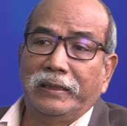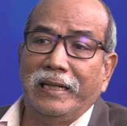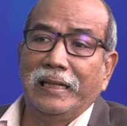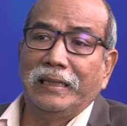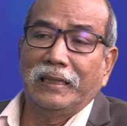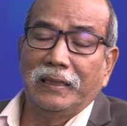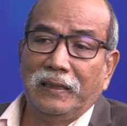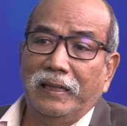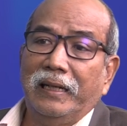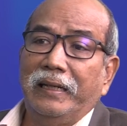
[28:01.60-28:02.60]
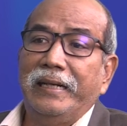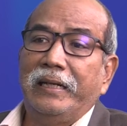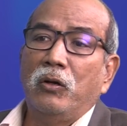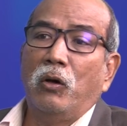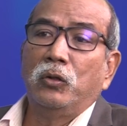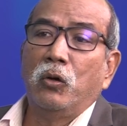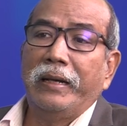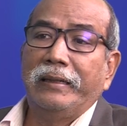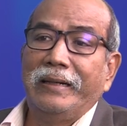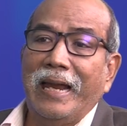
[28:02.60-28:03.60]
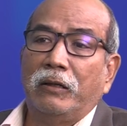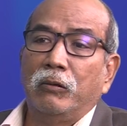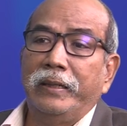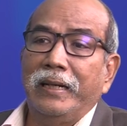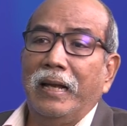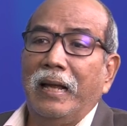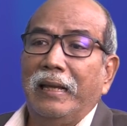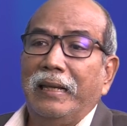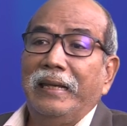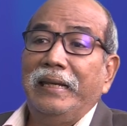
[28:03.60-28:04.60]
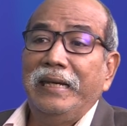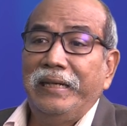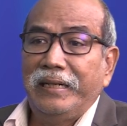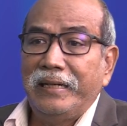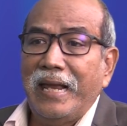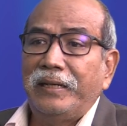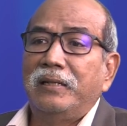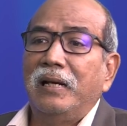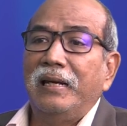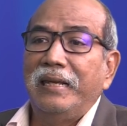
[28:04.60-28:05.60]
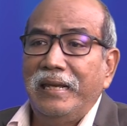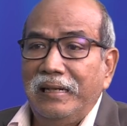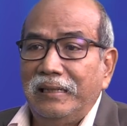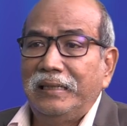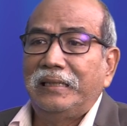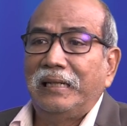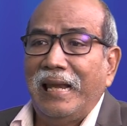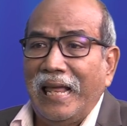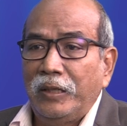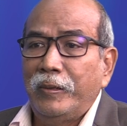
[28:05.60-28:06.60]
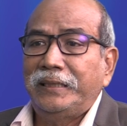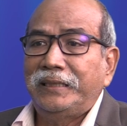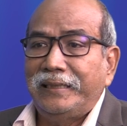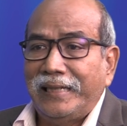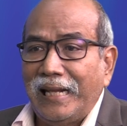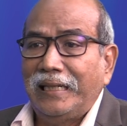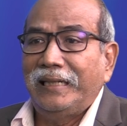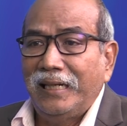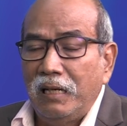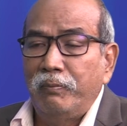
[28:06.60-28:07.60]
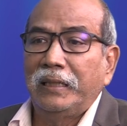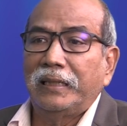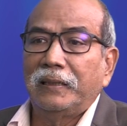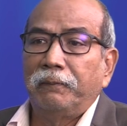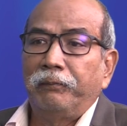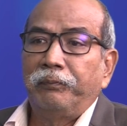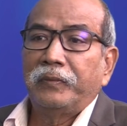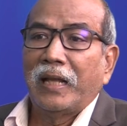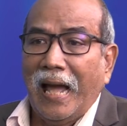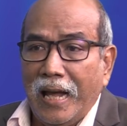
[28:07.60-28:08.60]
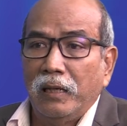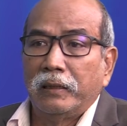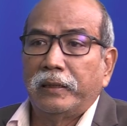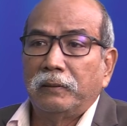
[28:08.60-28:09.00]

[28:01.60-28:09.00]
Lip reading: 6 did not get through their International English Language Test syllabus, IELTS,